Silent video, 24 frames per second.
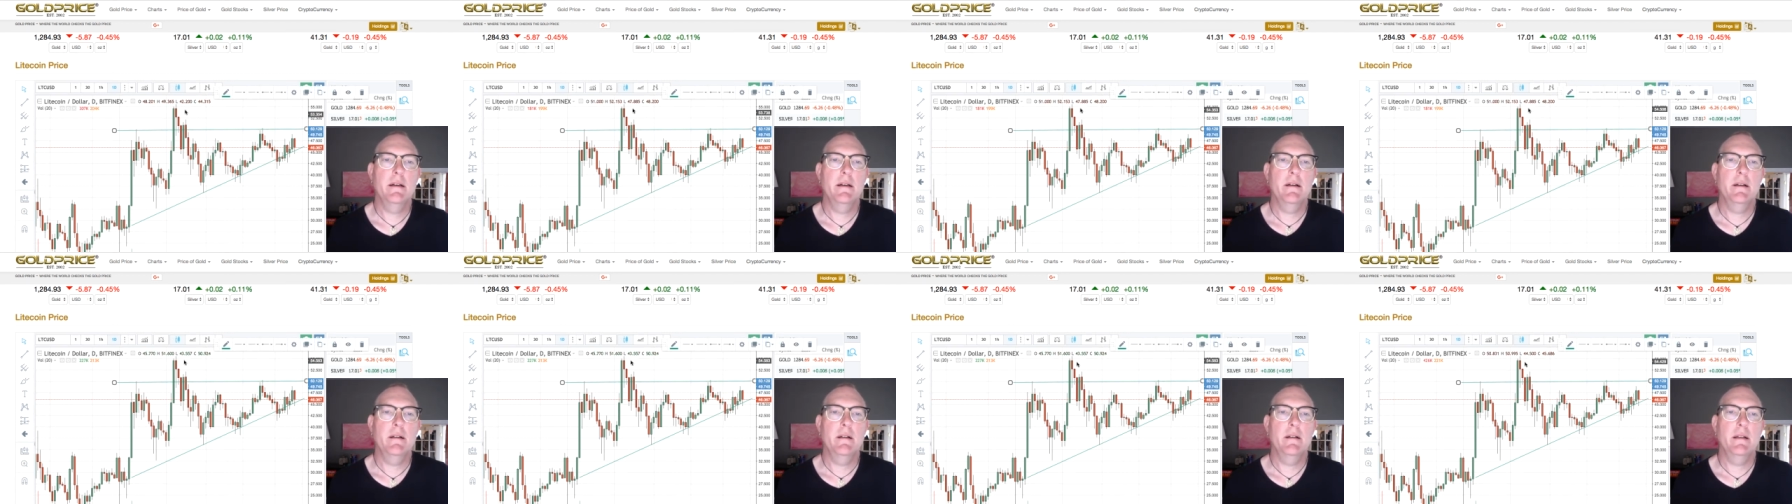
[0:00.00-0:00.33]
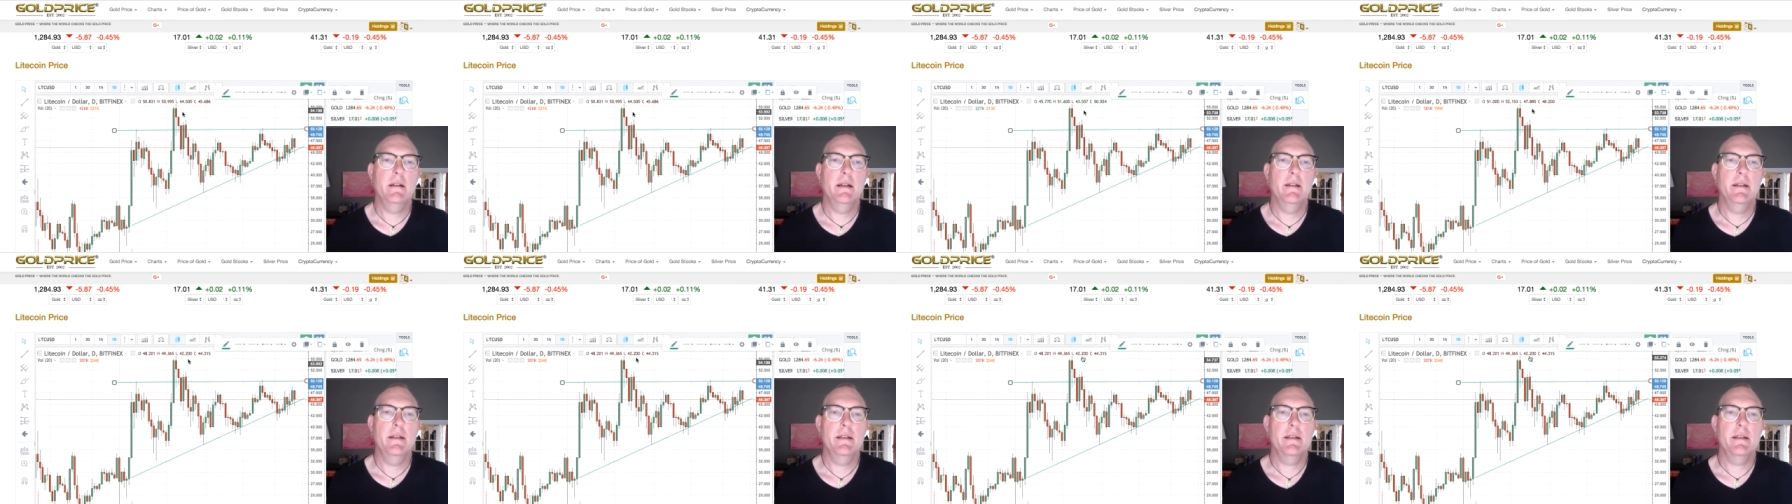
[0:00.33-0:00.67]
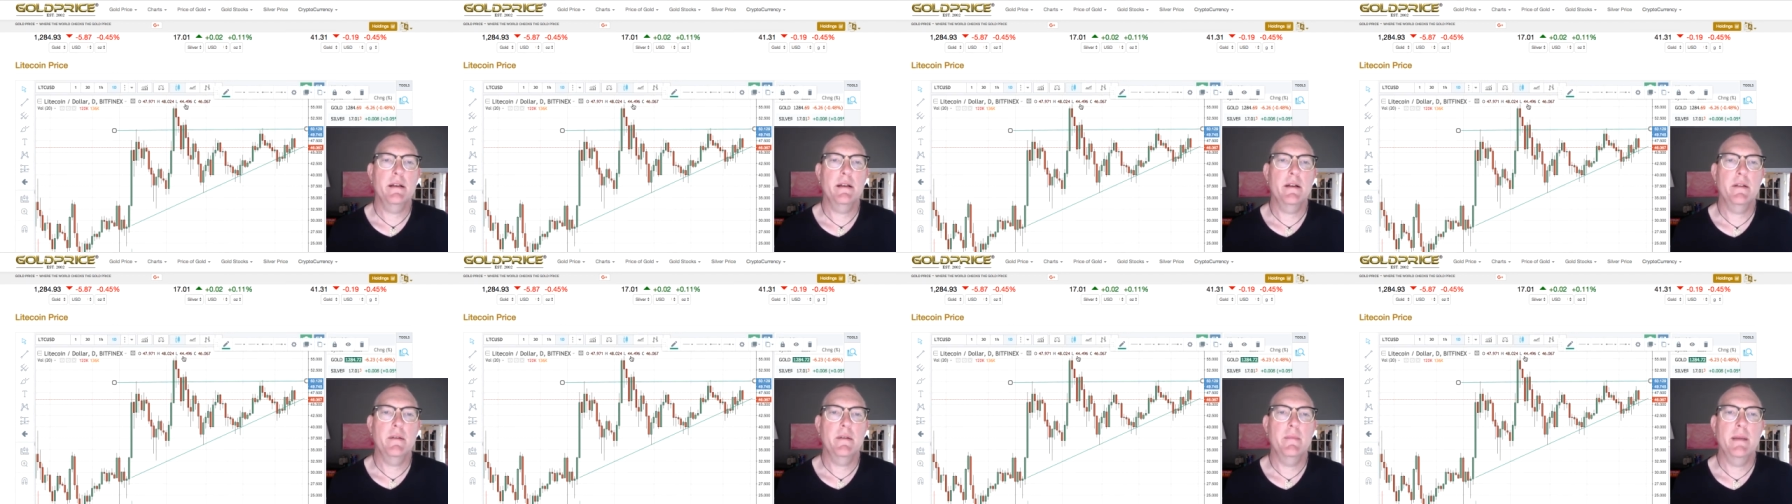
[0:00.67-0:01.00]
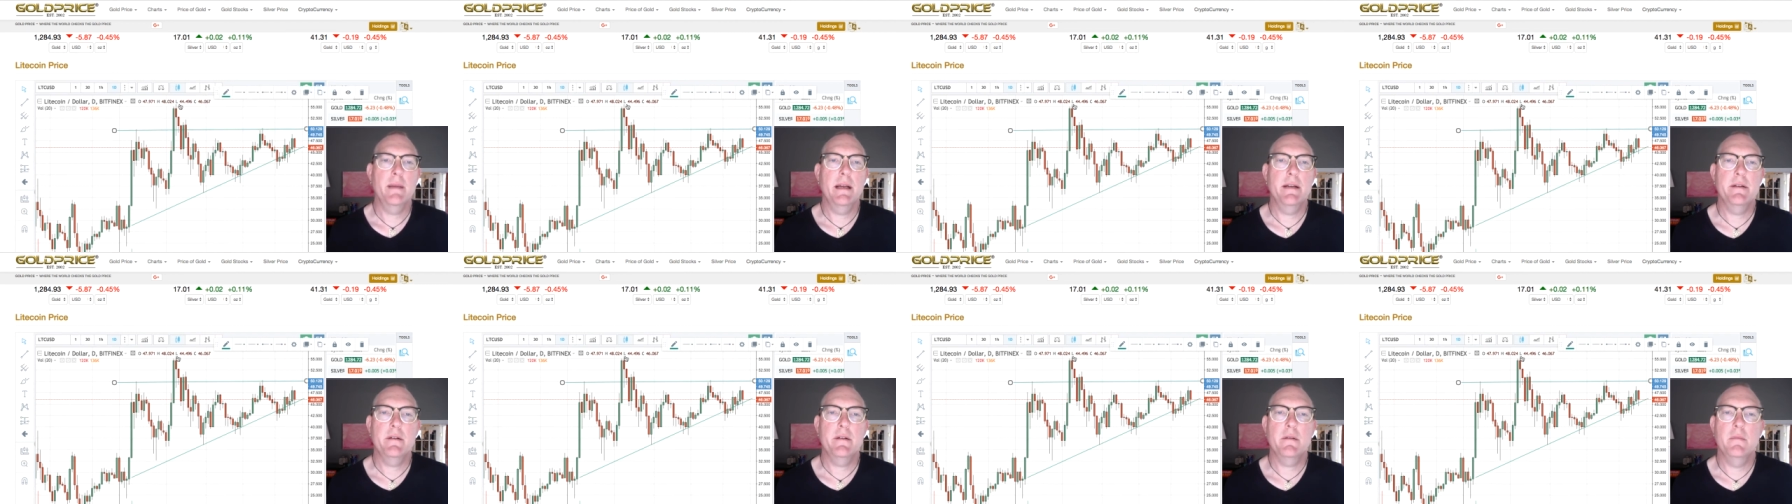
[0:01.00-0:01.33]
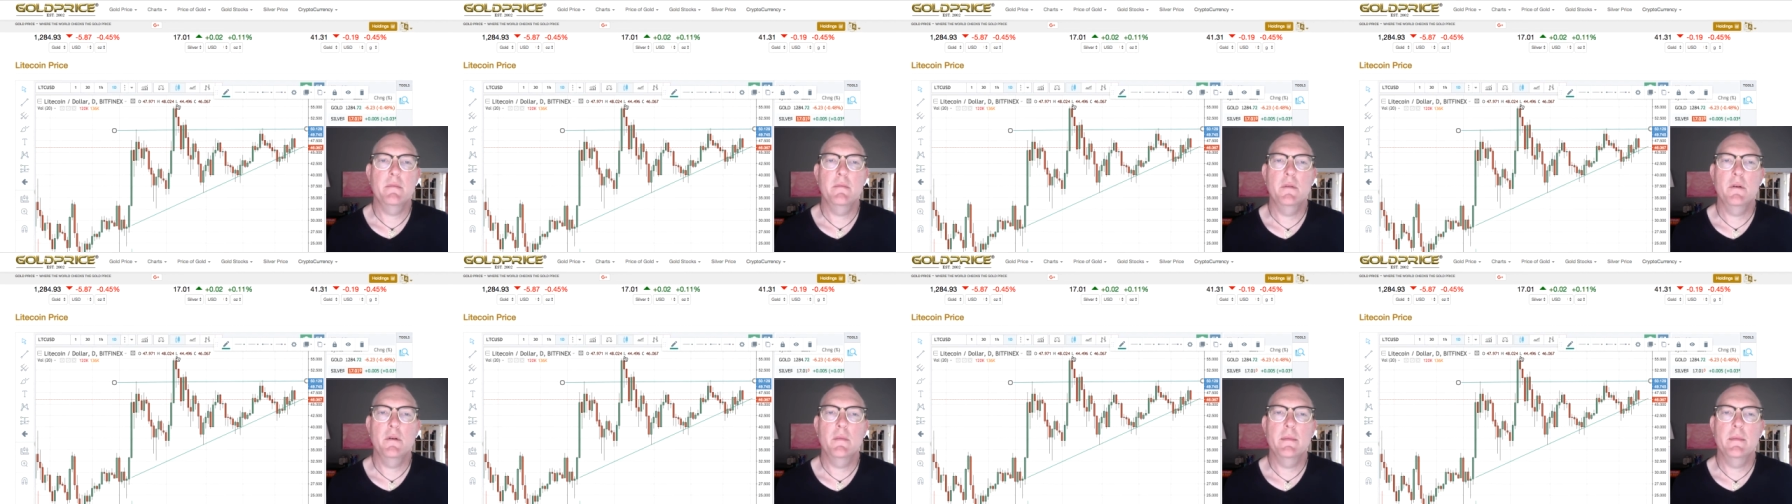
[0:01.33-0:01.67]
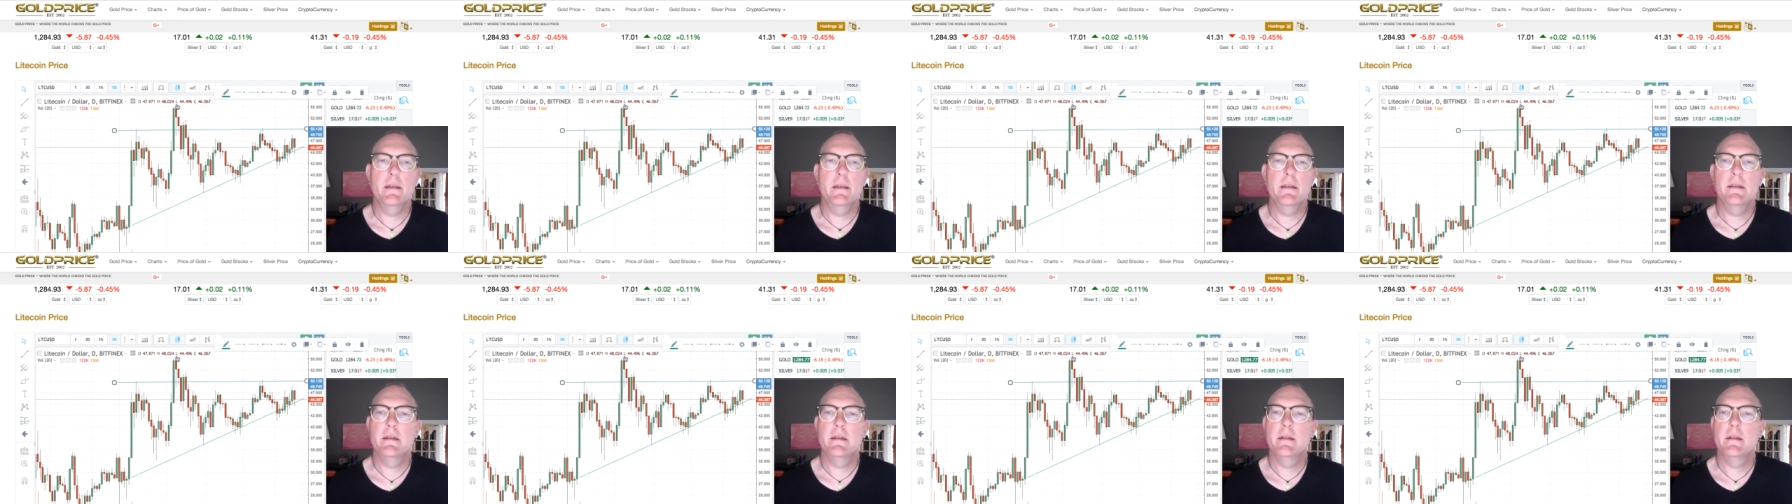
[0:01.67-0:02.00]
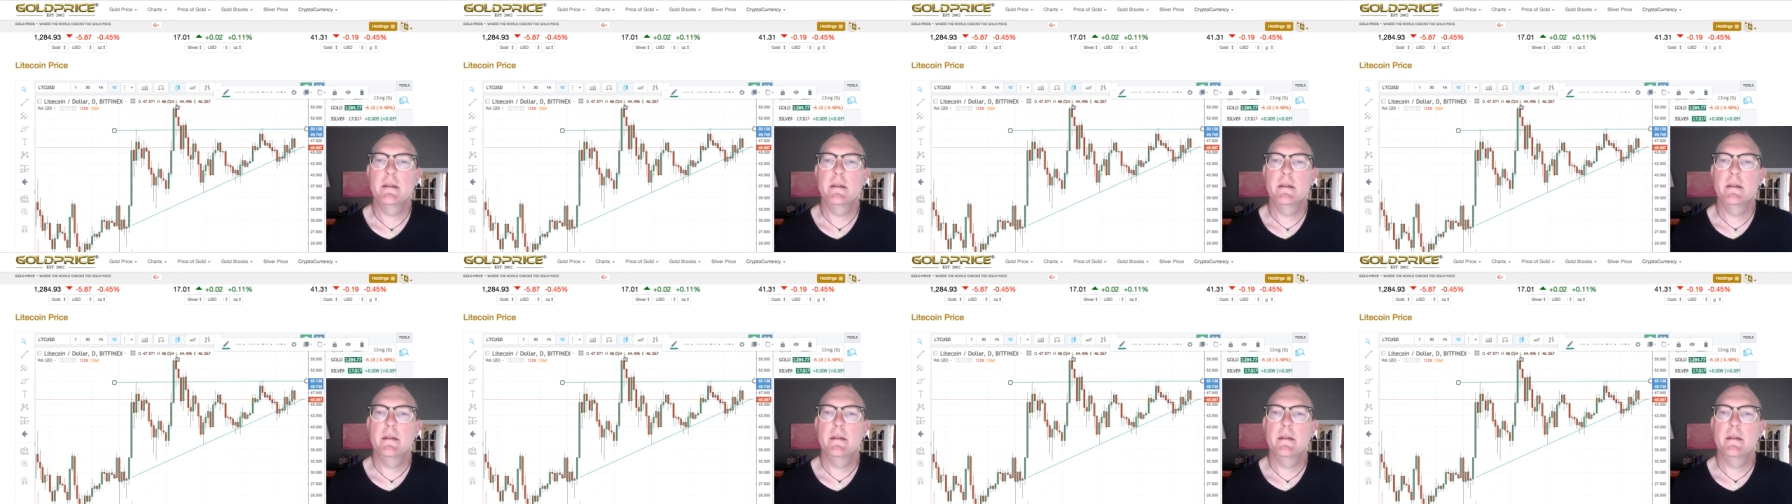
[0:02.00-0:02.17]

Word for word: all and this other magical moment